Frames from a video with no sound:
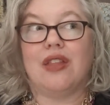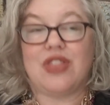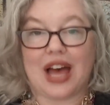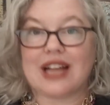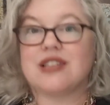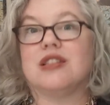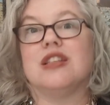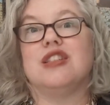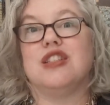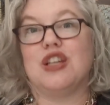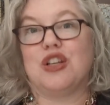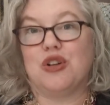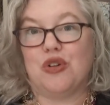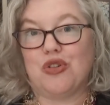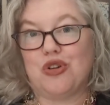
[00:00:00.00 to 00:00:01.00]
That's the
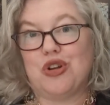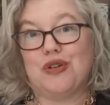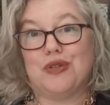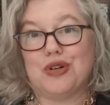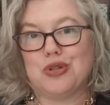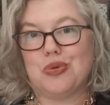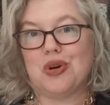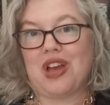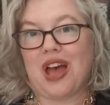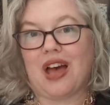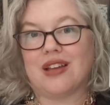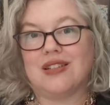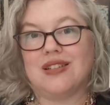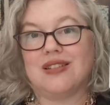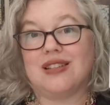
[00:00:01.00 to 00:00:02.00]
signal the universe will
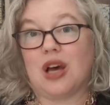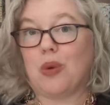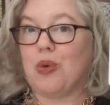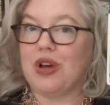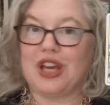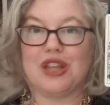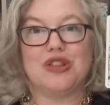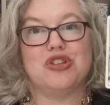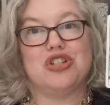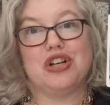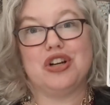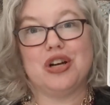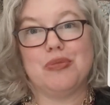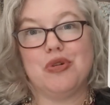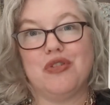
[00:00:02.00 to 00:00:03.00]
get that will get the
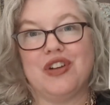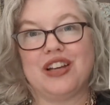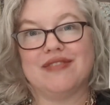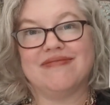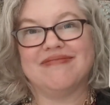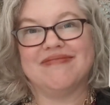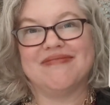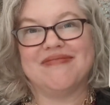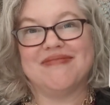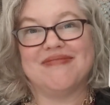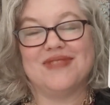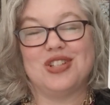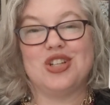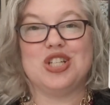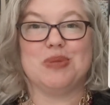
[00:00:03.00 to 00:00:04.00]
chariot moving.
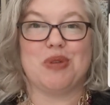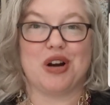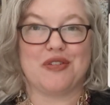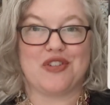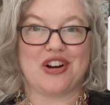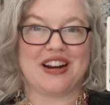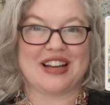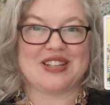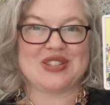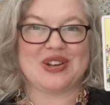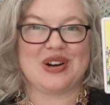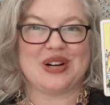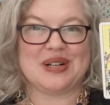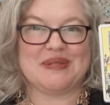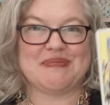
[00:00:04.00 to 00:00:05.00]
See you tomorrow for our next
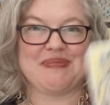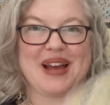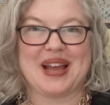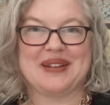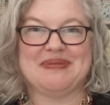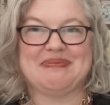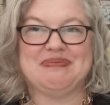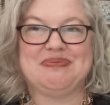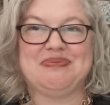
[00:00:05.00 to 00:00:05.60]
card. Bye.